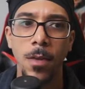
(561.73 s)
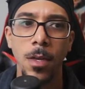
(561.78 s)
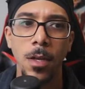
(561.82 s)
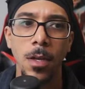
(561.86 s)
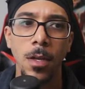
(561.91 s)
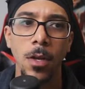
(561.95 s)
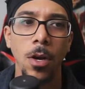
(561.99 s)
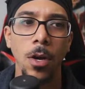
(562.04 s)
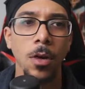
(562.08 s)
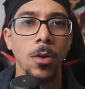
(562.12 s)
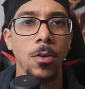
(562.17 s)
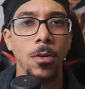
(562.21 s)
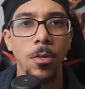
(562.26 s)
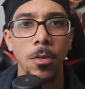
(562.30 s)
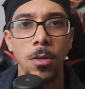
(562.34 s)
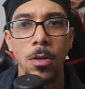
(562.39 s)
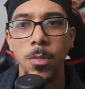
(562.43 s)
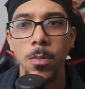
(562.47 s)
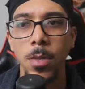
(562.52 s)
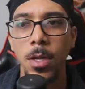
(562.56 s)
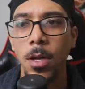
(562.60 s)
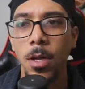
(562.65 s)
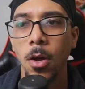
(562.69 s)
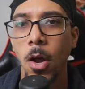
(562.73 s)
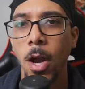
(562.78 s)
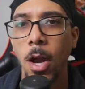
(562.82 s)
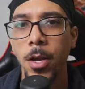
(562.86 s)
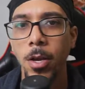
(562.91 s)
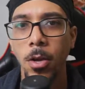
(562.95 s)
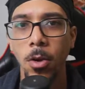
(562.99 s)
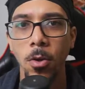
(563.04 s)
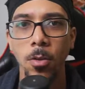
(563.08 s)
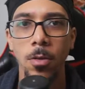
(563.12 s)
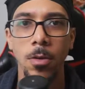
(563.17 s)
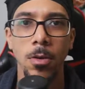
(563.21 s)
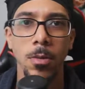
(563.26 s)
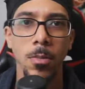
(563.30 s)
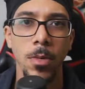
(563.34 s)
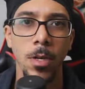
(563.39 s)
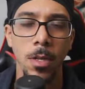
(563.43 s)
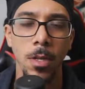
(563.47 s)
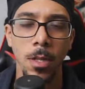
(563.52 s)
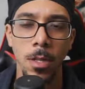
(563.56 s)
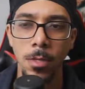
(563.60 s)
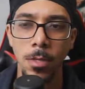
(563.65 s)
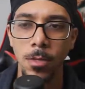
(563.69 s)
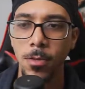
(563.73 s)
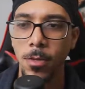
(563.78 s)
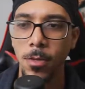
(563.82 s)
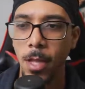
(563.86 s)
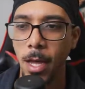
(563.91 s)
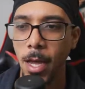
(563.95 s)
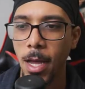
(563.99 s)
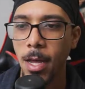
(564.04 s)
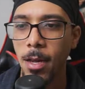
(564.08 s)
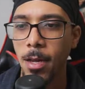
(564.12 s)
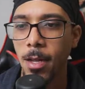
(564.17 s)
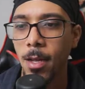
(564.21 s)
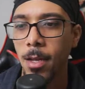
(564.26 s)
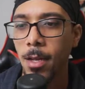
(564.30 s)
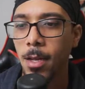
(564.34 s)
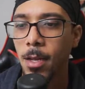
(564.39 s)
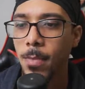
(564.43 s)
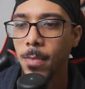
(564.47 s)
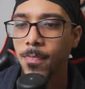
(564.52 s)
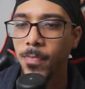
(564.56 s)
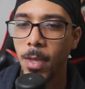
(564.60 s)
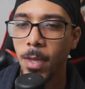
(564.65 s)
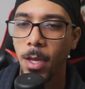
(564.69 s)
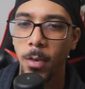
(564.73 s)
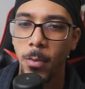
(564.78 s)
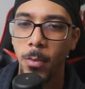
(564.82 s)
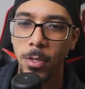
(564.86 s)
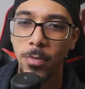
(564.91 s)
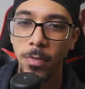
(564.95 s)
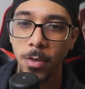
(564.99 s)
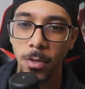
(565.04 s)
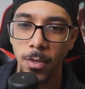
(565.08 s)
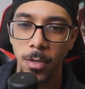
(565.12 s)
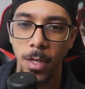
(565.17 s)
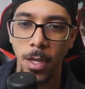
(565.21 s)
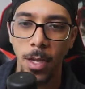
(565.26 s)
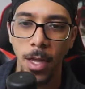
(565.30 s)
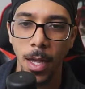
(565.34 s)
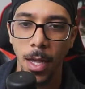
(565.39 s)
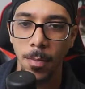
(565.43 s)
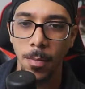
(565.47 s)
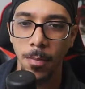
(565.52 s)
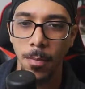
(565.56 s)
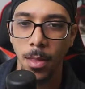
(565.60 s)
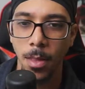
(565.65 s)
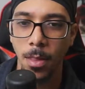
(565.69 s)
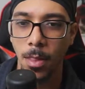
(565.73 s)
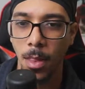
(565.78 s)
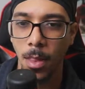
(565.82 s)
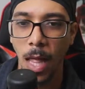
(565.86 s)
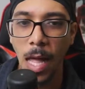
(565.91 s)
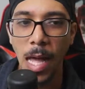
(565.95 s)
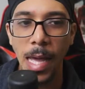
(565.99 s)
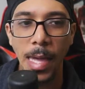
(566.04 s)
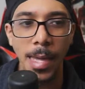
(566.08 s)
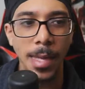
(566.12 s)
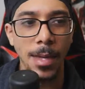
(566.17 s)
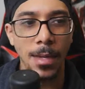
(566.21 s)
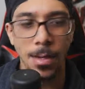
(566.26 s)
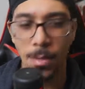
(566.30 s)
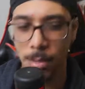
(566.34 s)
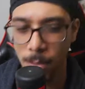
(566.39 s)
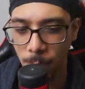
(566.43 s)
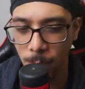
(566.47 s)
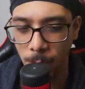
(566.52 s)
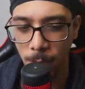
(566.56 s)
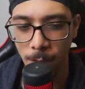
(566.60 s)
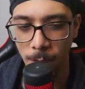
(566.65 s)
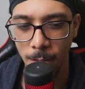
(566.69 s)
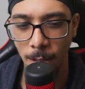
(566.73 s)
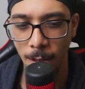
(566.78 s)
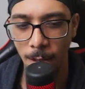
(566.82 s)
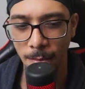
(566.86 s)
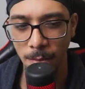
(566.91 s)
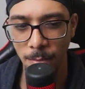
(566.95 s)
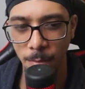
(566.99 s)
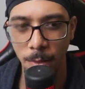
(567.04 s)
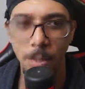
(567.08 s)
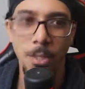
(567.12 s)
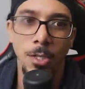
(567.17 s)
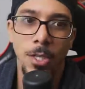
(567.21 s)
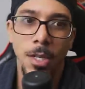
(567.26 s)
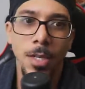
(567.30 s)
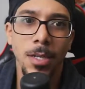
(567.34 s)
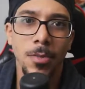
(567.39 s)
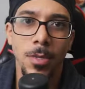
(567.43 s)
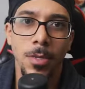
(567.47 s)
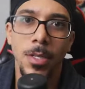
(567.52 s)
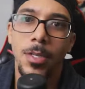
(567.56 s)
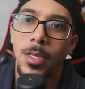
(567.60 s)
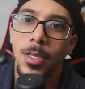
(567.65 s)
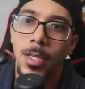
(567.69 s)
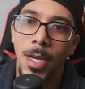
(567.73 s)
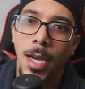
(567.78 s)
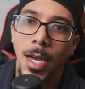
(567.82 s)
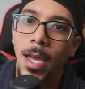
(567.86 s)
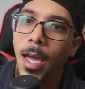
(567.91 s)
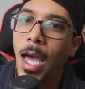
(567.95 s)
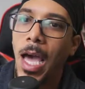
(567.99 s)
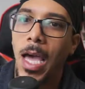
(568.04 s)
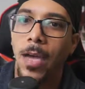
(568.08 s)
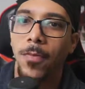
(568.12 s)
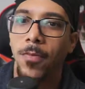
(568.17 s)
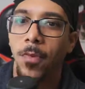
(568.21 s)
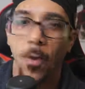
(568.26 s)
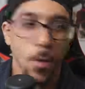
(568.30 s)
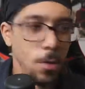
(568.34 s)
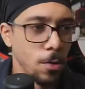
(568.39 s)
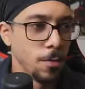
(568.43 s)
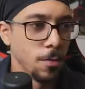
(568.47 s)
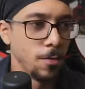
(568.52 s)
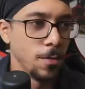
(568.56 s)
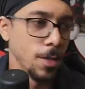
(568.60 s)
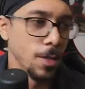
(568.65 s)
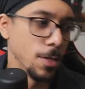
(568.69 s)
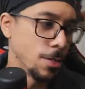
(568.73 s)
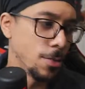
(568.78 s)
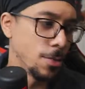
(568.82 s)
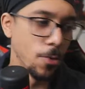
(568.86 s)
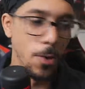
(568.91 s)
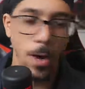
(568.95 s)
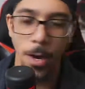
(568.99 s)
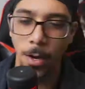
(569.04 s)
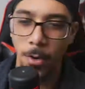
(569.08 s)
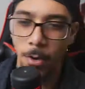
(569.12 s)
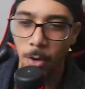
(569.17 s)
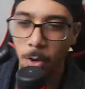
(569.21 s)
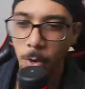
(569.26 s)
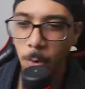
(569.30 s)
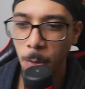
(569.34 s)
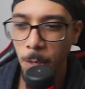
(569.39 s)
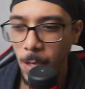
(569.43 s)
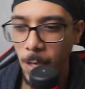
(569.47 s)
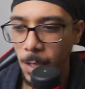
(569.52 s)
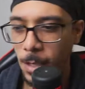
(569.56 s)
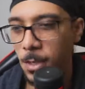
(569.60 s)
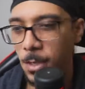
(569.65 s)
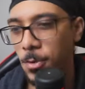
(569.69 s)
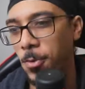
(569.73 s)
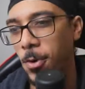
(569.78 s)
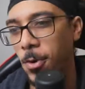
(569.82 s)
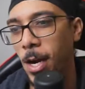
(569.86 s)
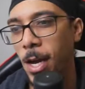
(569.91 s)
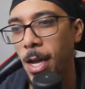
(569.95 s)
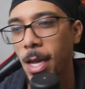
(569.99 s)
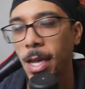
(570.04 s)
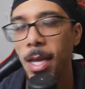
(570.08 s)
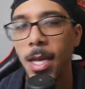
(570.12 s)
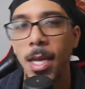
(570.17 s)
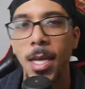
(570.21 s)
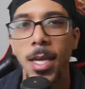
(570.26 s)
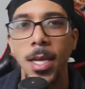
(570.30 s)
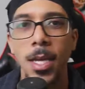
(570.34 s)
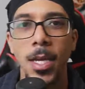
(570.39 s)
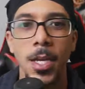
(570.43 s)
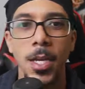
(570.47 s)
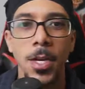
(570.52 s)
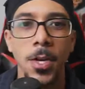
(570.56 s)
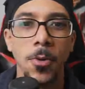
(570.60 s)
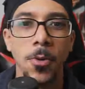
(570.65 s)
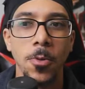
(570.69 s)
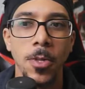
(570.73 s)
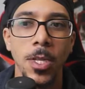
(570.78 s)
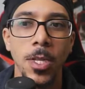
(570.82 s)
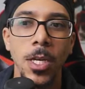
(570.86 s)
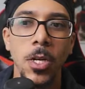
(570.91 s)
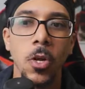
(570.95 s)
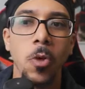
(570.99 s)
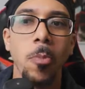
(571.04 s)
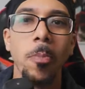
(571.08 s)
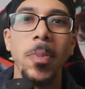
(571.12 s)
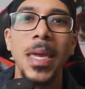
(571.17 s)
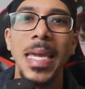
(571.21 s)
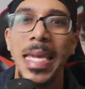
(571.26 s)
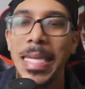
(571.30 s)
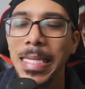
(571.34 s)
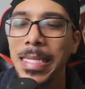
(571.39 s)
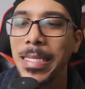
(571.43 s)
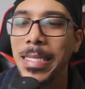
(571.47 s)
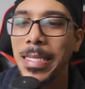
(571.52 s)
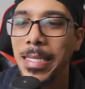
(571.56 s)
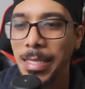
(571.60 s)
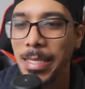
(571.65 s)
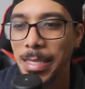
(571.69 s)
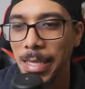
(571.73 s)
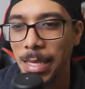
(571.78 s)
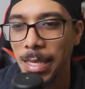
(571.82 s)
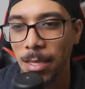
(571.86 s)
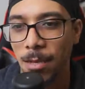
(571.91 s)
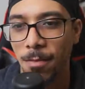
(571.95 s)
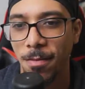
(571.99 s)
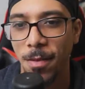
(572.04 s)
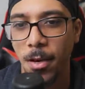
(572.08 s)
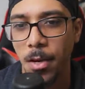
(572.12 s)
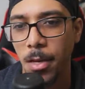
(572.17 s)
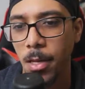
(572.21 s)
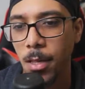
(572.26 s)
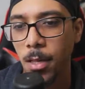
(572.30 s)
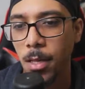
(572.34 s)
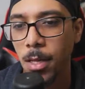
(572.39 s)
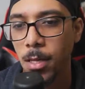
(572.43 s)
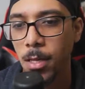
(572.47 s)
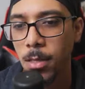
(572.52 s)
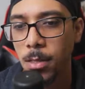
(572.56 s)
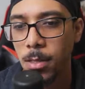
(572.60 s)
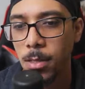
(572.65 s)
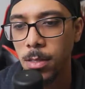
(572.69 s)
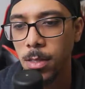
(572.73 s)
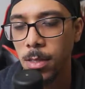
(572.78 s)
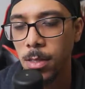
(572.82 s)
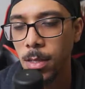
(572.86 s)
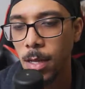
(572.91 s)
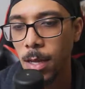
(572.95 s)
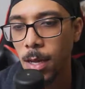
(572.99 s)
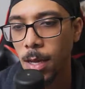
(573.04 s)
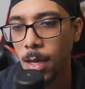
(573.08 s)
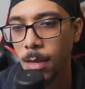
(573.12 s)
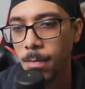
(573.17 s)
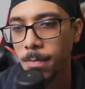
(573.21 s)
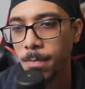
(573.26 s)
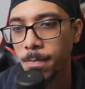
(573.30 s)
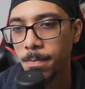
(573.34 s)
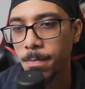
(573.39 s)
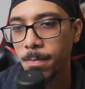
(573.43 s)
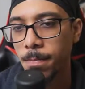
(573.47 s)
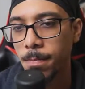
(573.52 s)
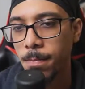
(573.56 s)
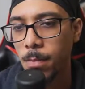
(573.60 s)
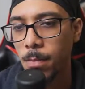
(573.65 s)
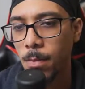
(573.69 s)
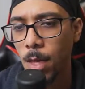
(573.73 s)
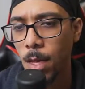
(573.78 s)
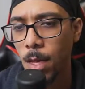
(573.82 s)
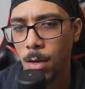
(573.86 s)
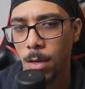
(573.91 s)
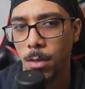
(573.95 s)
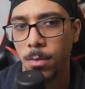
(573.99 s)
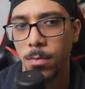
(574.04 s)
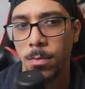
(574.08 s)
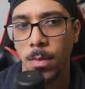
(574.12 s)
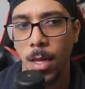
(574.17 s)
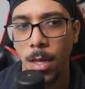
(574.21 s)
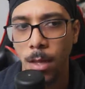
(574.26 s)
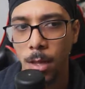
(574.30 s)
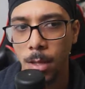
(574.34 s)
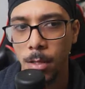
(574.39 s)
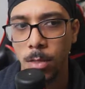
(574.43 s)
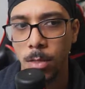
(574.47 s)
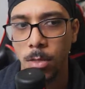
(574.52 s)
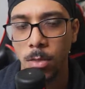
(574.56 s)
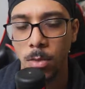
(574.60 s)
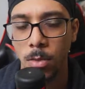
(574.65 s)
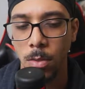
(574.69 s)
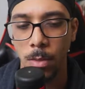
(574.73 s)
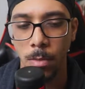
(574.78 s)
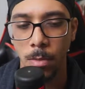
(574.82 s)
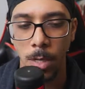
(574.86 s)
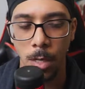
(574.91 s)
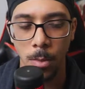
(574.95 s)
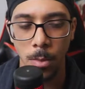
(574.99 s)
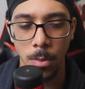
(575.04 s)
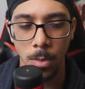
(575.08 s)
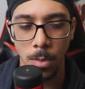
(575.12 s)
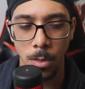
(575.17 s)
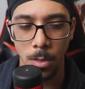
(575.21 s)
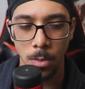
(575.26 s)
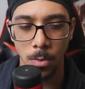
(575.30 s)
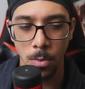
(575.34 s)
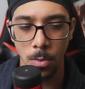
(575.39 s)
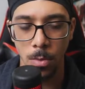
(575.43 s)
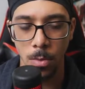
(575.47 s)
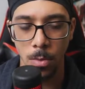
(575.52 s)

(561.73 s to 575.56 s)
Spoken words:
heard a little bit, or I know a little bit of that. It almost feels like I'm lying some of the times, but genuinely, I've heard of this, or I know this, or I know little pieces at the very least. I don't know. I think it's cool to be able to